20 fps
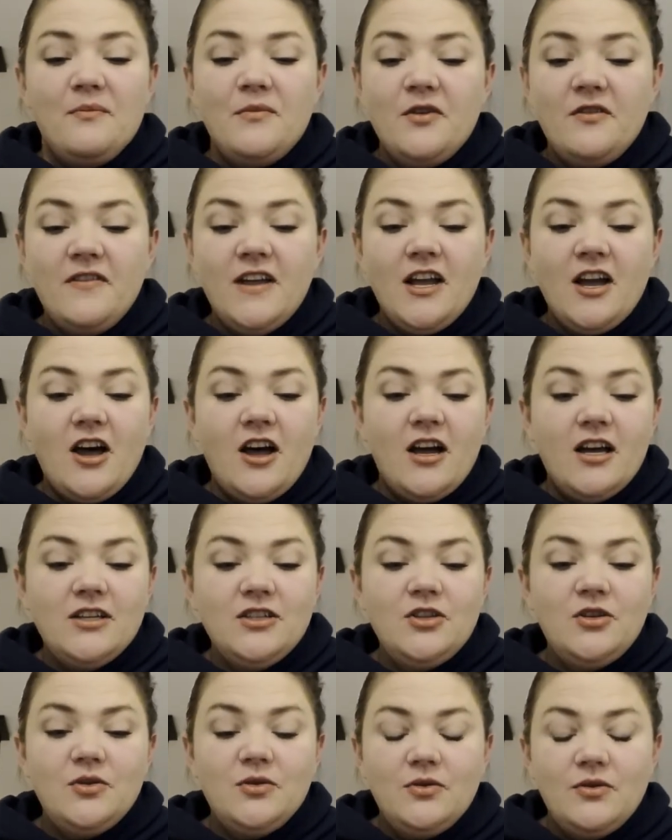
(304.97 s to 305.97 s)
Moving
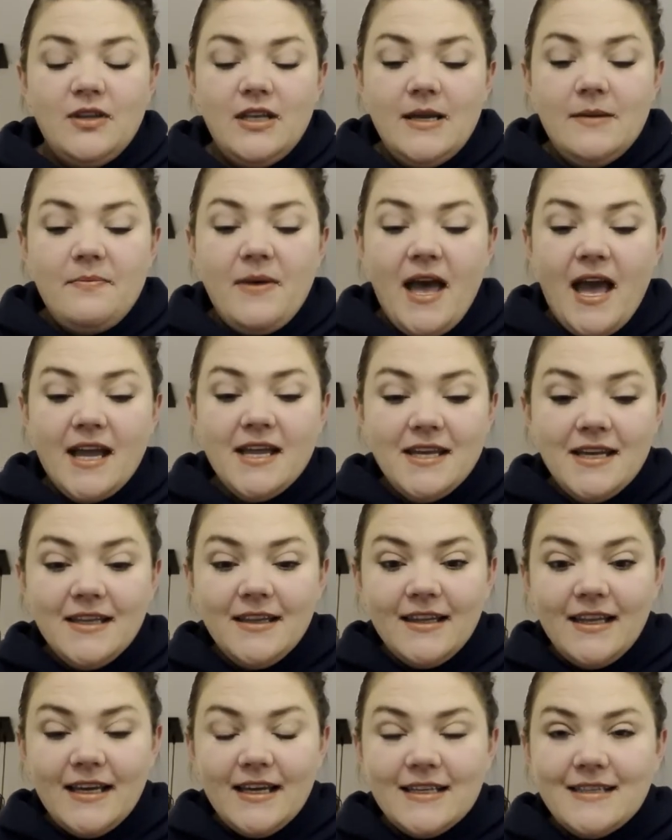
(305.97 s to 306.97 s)
on to the
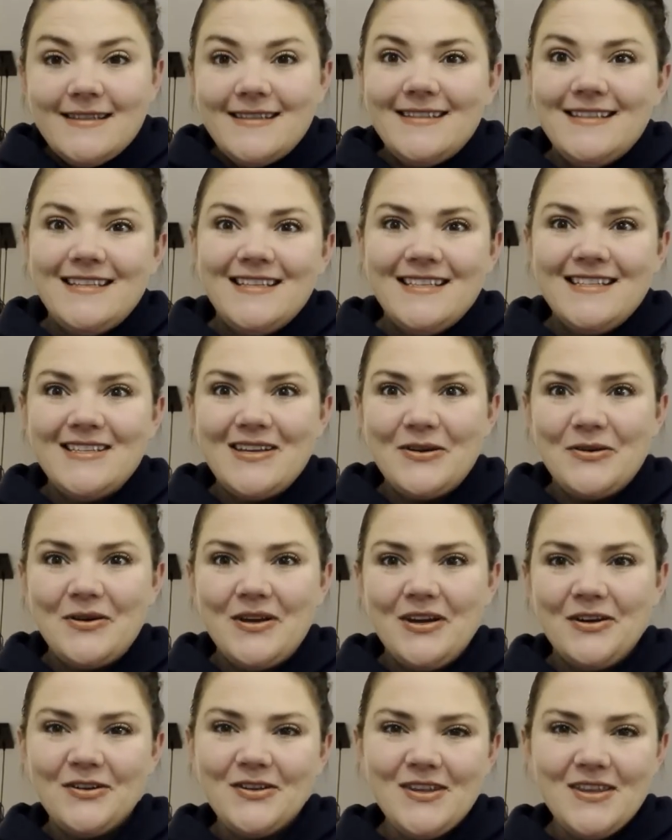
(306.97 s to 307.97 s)
packing list. So
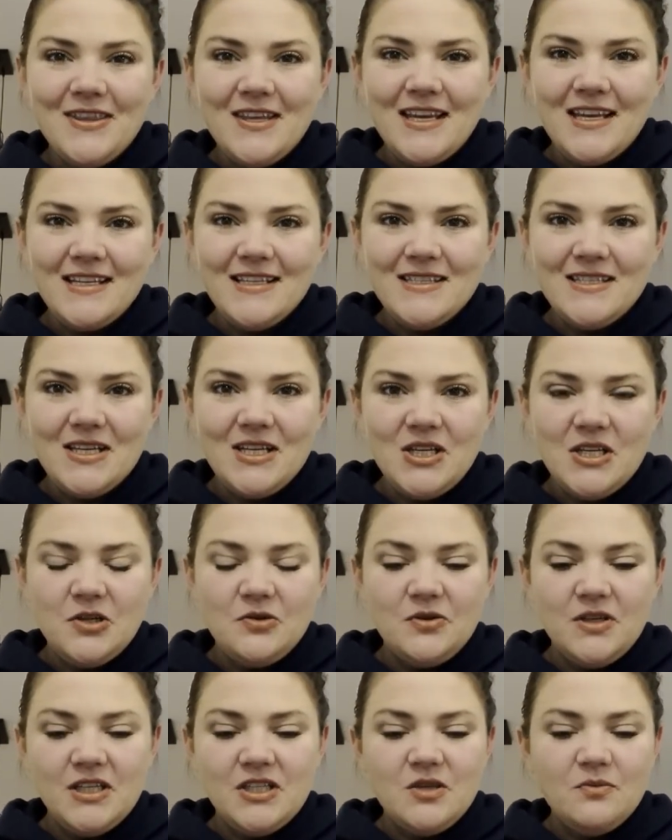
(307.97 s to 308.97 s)
here are the things that
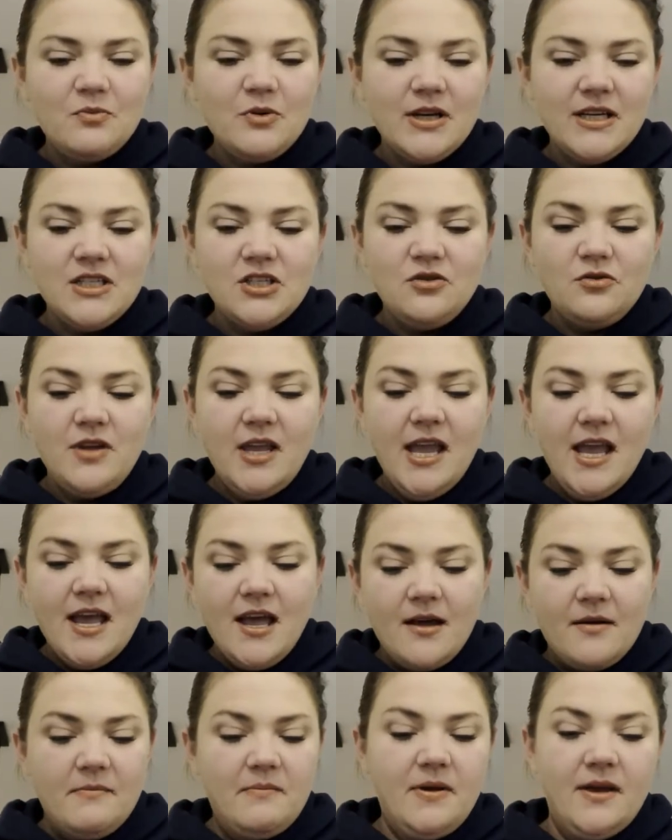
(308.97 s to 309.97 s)
you need to bring to
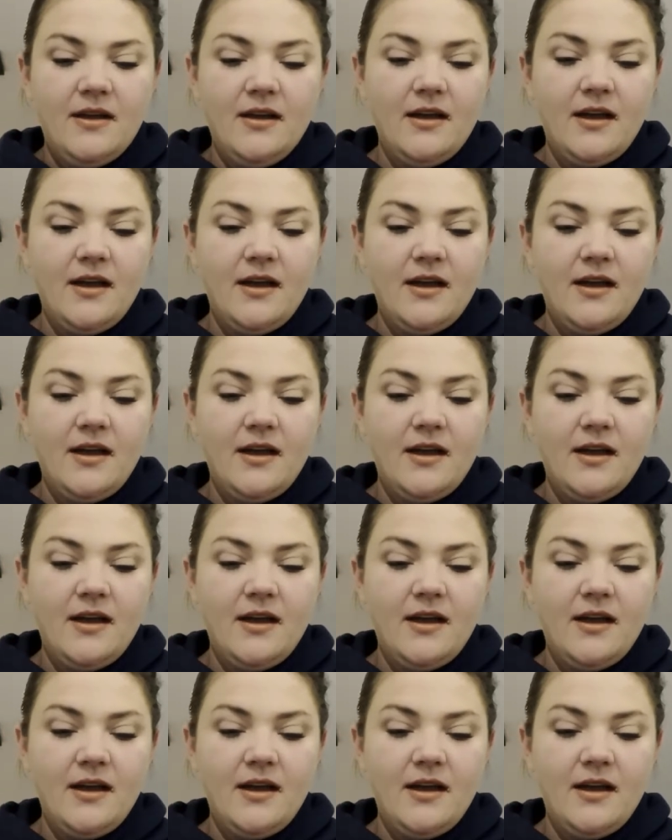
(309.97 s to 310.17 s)
camp.